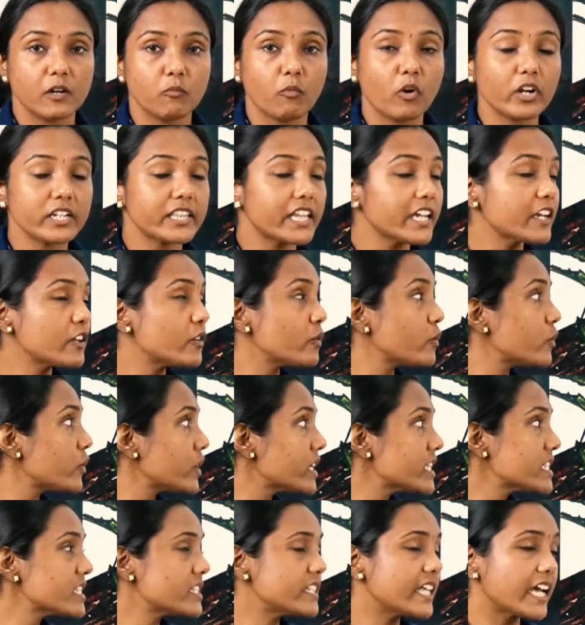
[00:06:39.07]
What they do
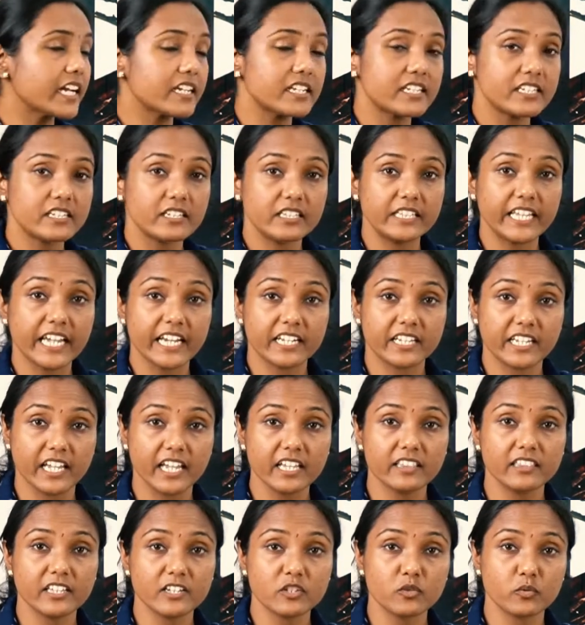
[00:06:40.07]
is that they
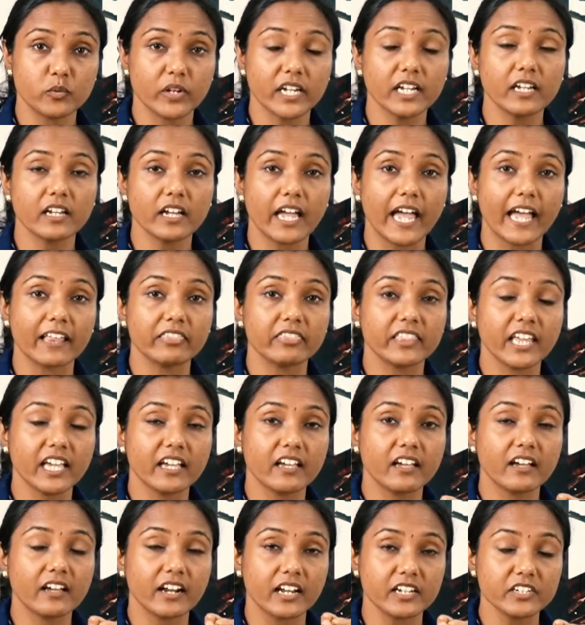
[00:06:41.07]
take the twig and they
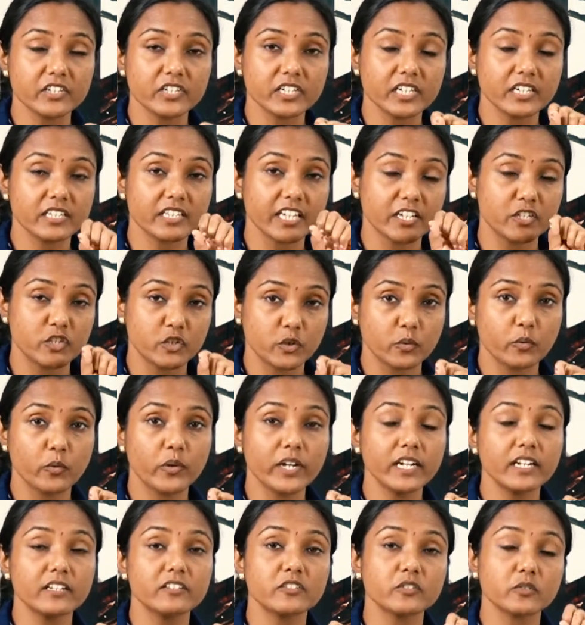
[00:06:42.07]
crush it, they
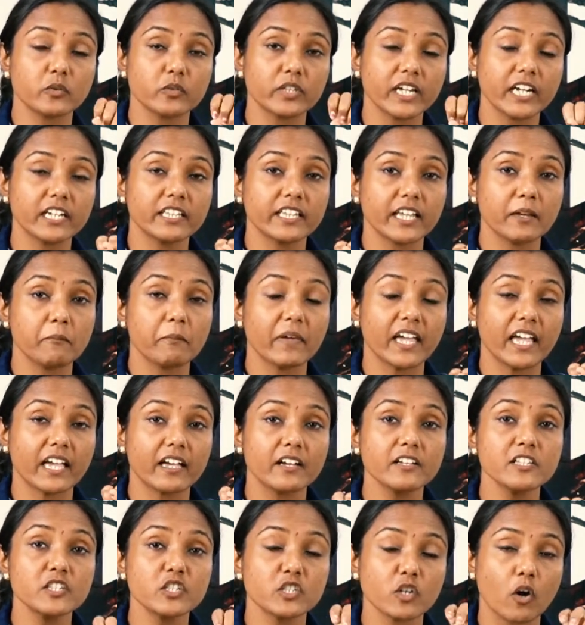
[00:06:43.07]
chew it so that they
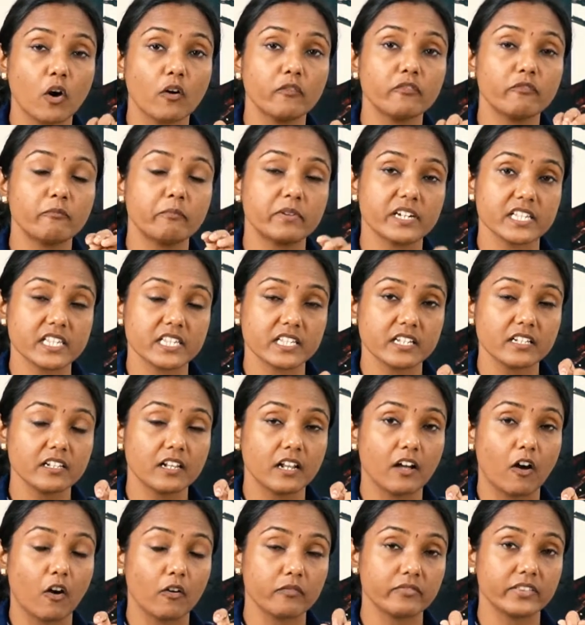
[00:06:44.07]
make a soft
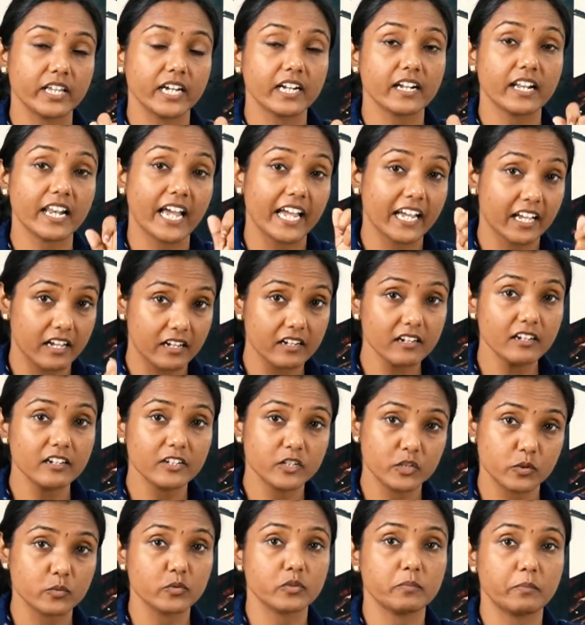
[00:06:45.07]
bristle of that, like a
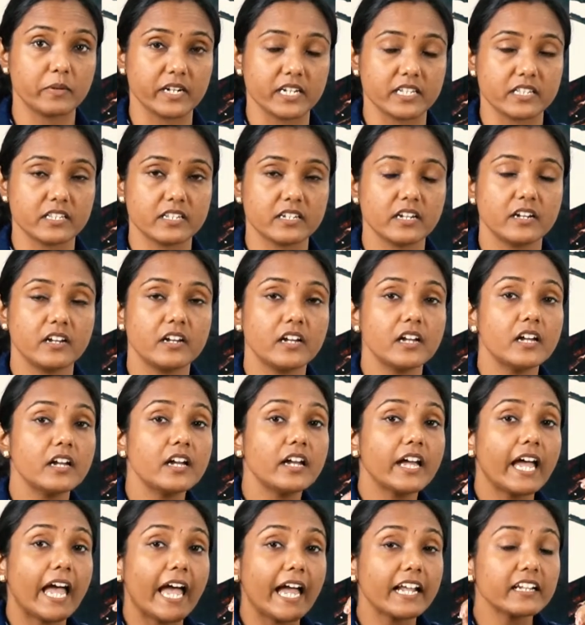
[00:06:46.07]
toothbrush,
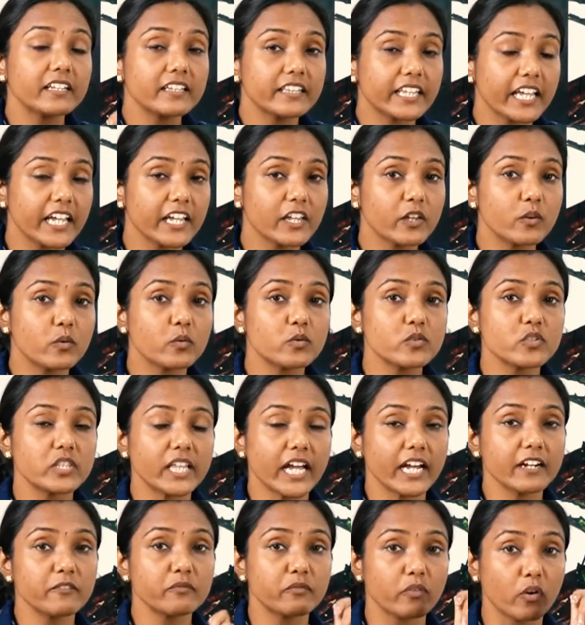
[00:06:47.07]
and they use
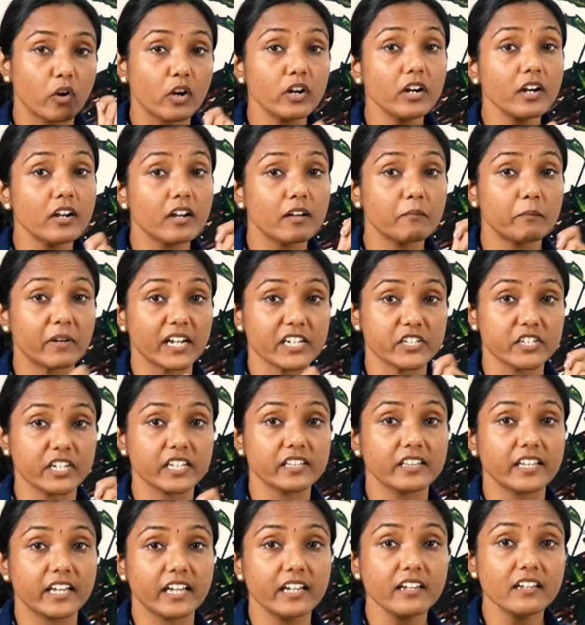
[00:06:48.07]
that for
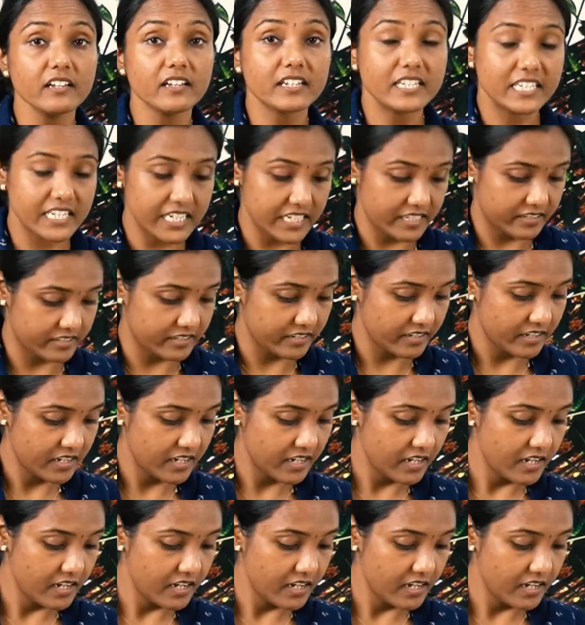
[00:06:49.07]
brushing their teeth.